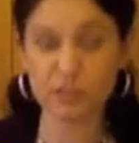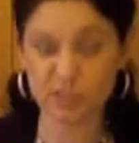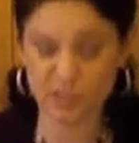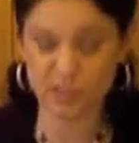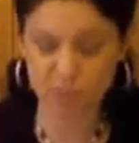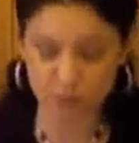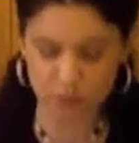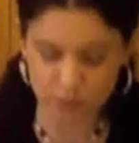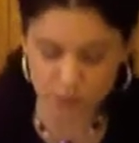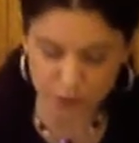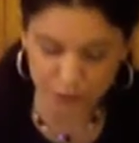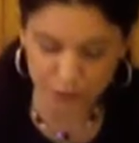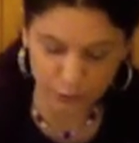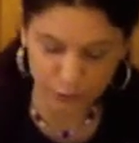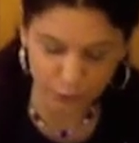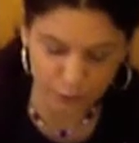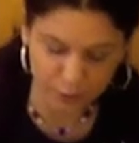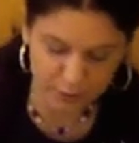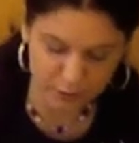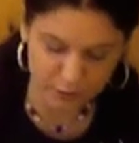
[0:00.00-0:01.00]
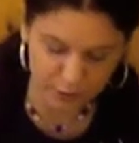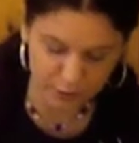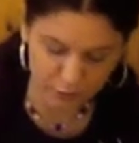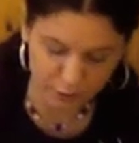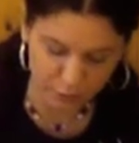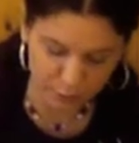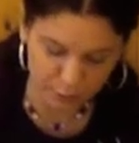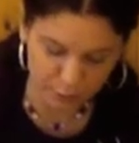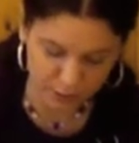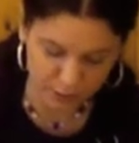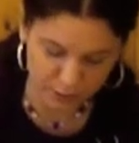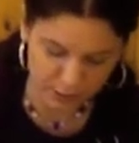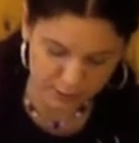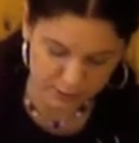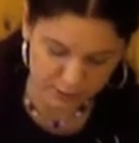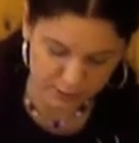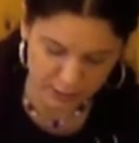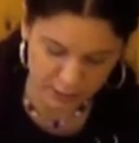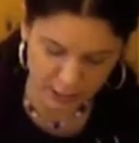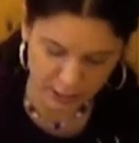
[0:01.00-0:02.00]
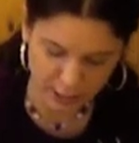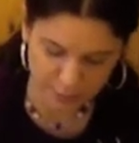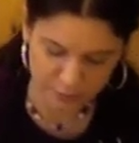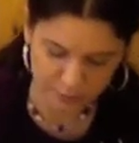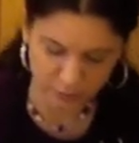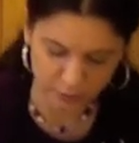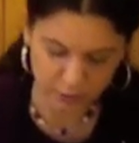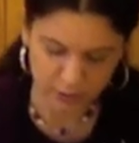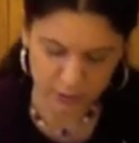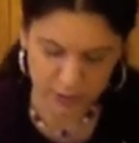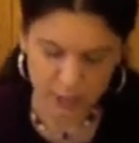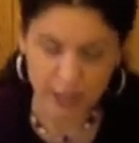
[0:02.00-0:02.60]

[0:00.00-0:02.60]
This is another herb that's actually pretty nice to capsule.